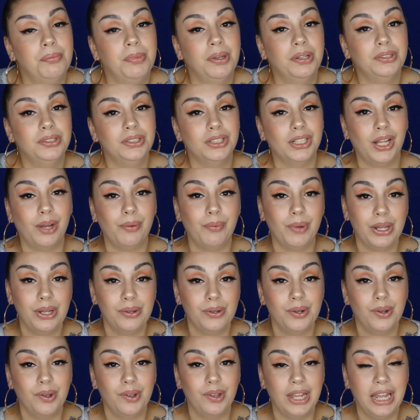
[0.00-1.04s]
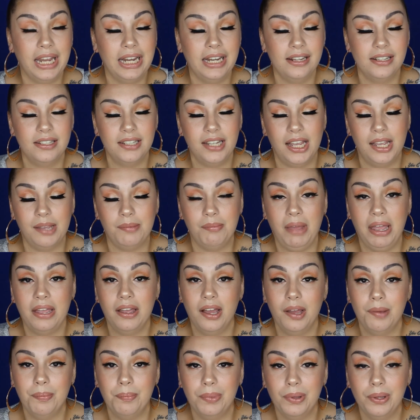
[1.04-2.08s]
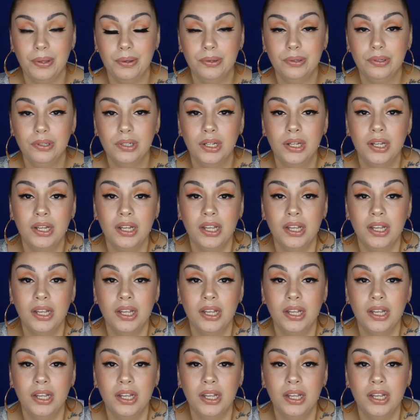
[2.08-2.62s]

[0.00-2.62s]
bell so that way you know anytime I upload.